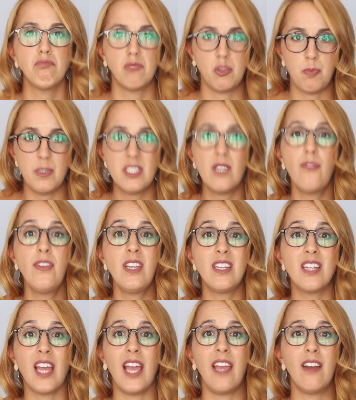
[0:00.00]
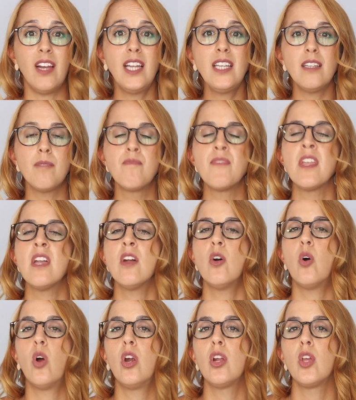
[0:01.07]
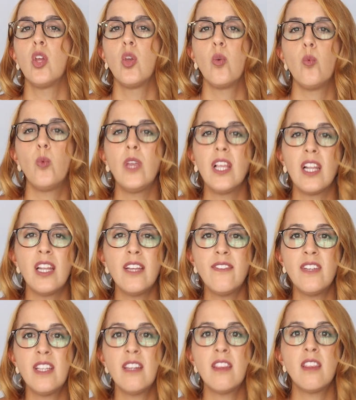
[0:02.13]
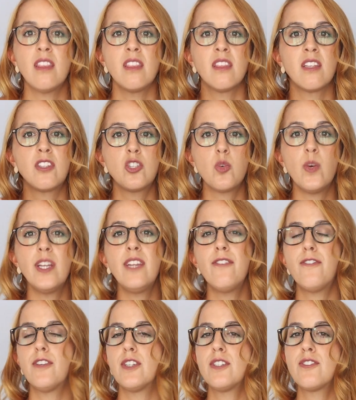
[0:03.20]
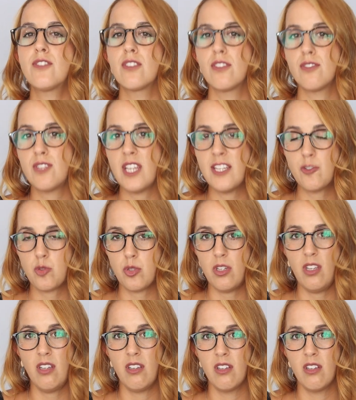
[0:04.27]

Specific day, right? Or we live in the 21st century.